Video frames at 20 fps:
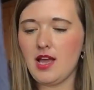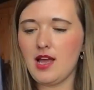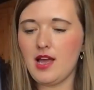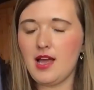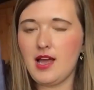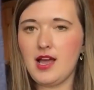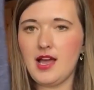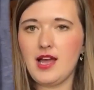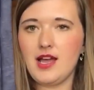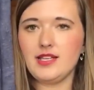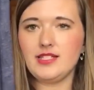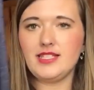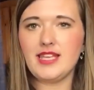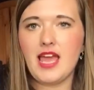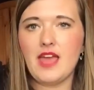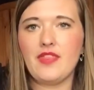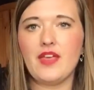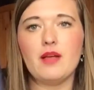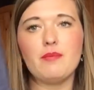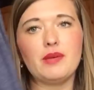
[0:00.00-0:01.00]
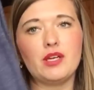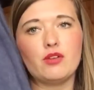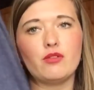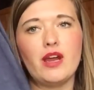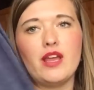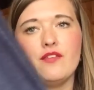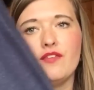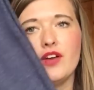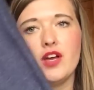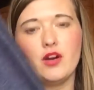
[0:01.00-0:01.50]
and yeah, they'll be
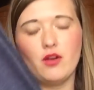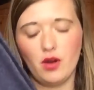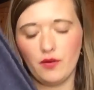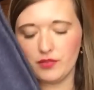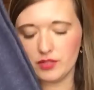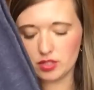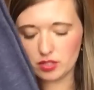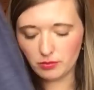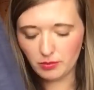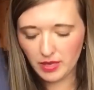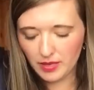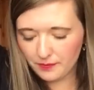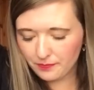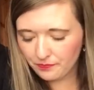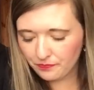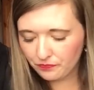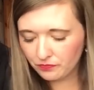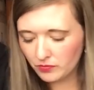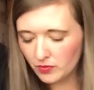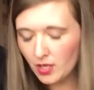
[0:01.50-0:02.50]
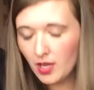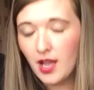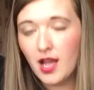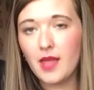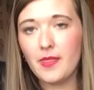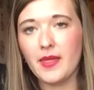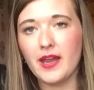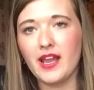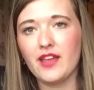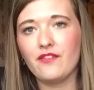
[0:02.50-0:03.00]
great for her over summer.
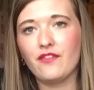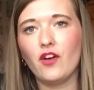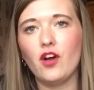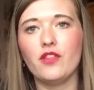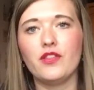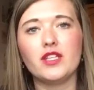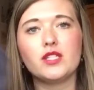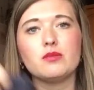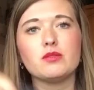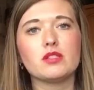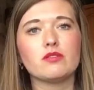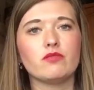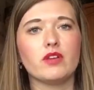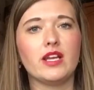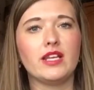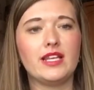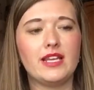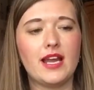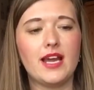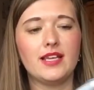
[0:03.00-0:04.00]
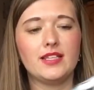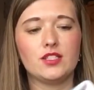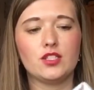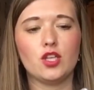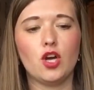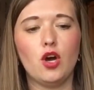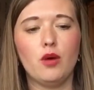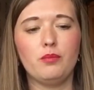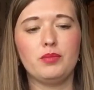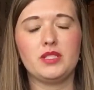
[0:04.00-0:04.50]
And then I thought this was a really nice
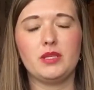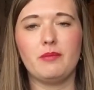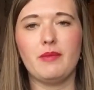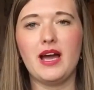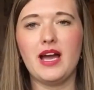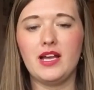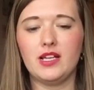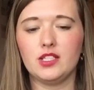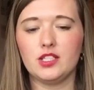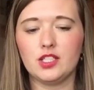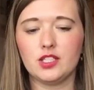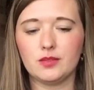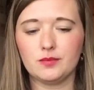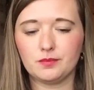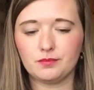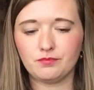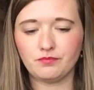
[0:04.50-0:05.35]
top to match.